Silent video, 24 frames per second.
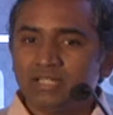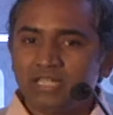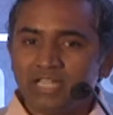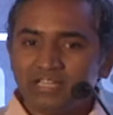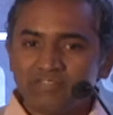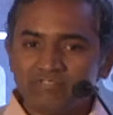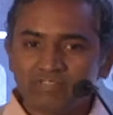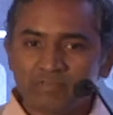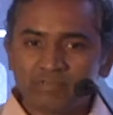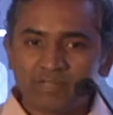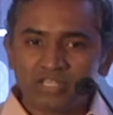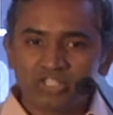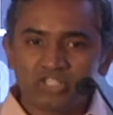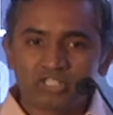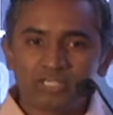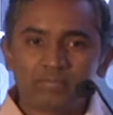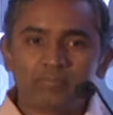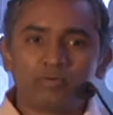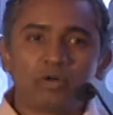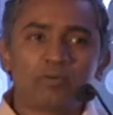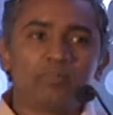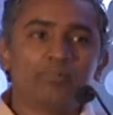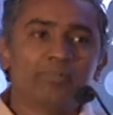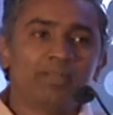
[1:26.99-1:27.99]
information
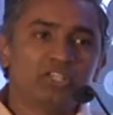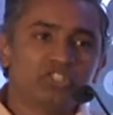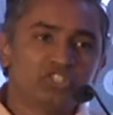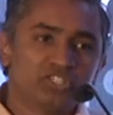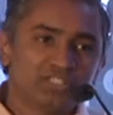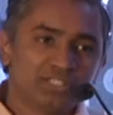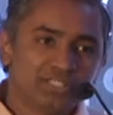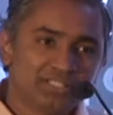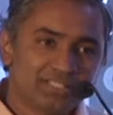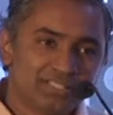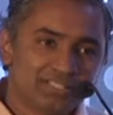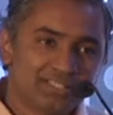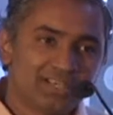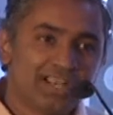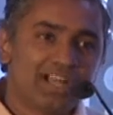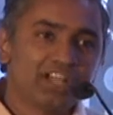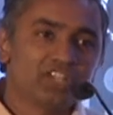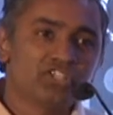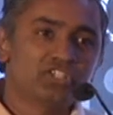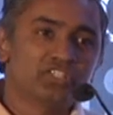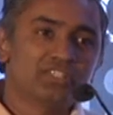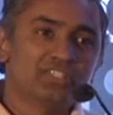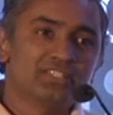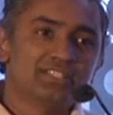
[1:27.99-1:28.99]
about pensions,
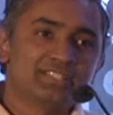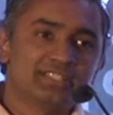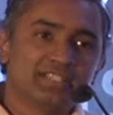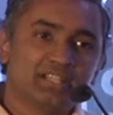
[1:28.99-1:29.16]
rations,